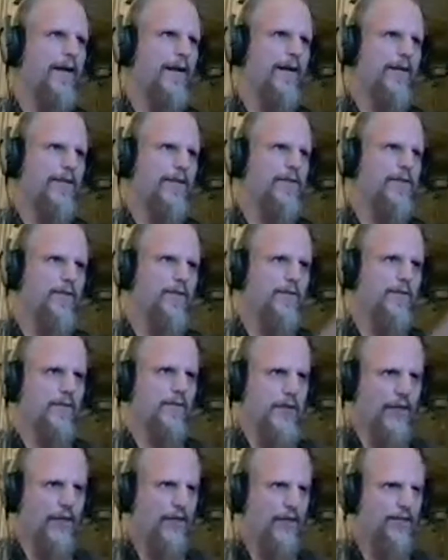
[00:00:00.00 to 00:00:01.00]
And as soon
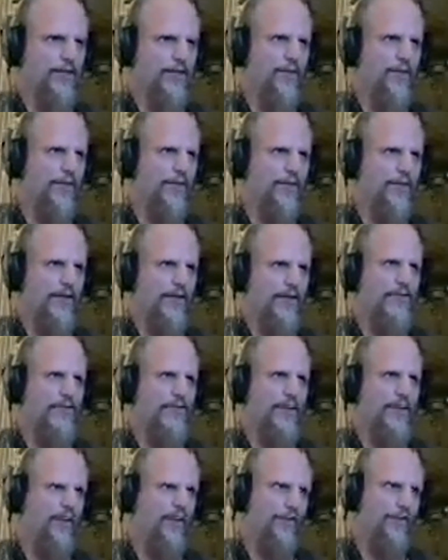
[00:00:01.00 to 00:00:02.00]
as I looked down at that
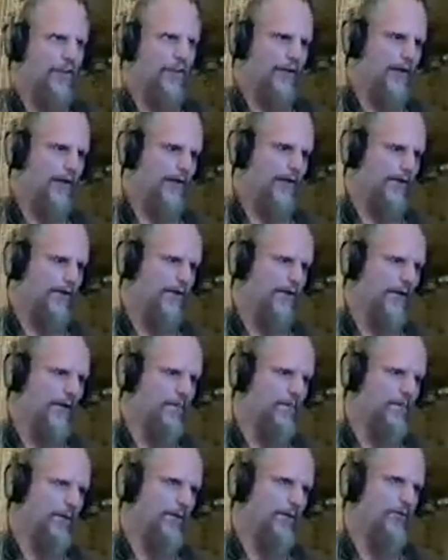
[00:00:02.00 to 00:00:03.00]

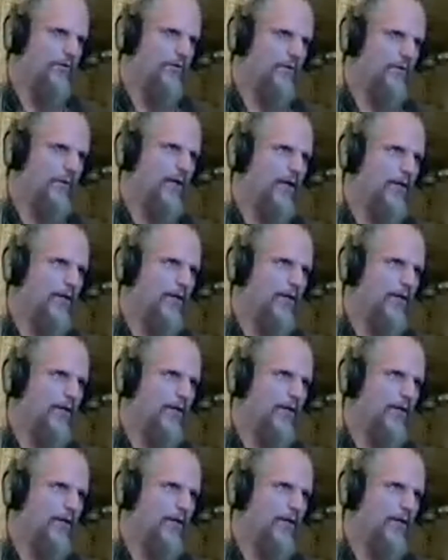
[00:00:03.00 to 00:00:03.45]
that picture